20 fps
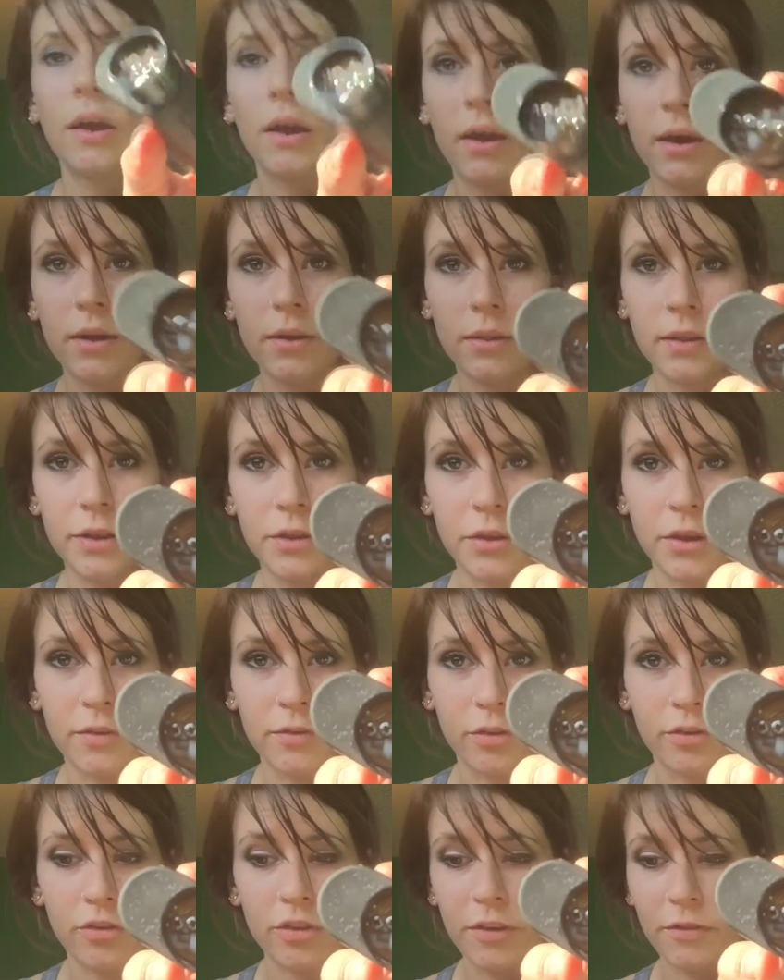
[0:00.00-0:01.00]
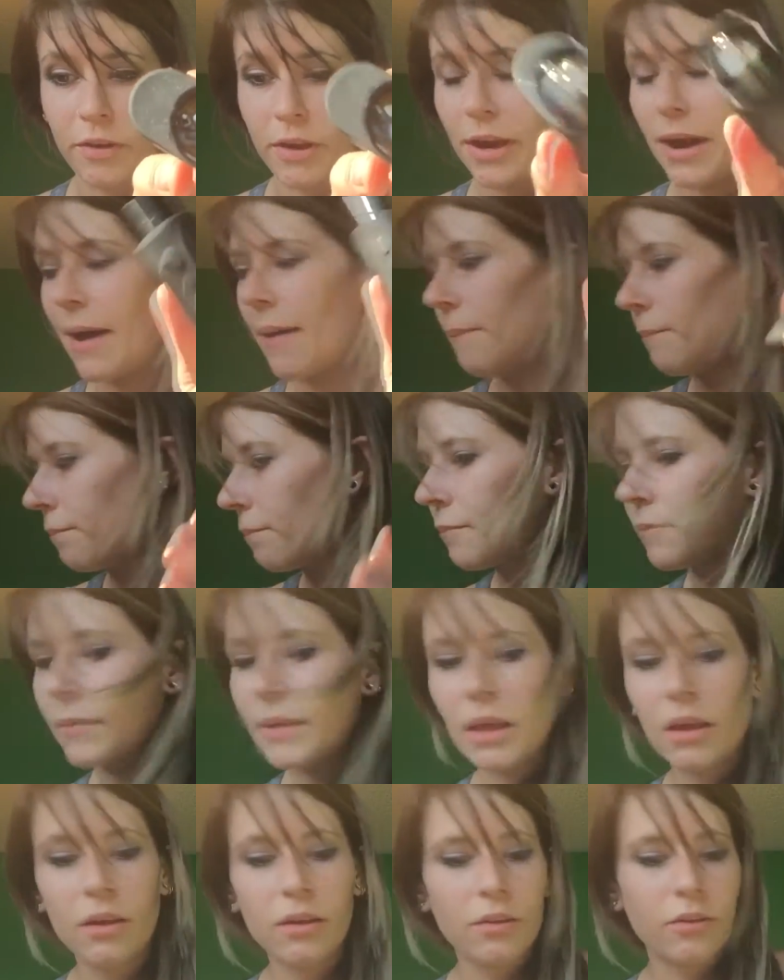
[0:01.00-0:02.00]
And then you have your chuff cap.
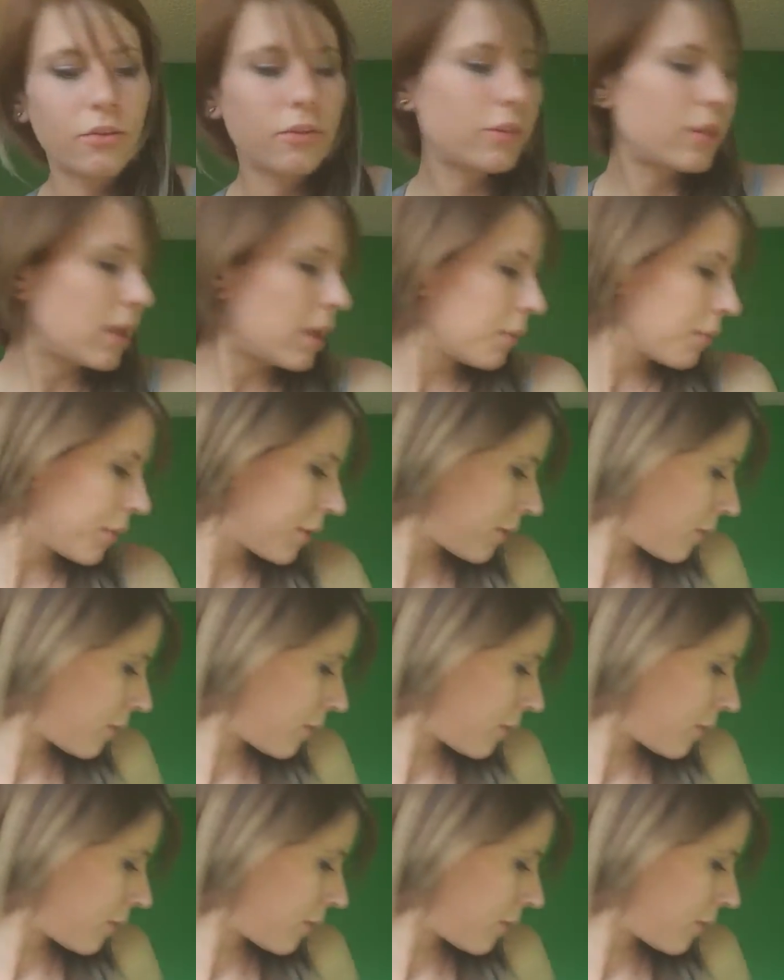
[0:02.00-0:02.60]
So then we're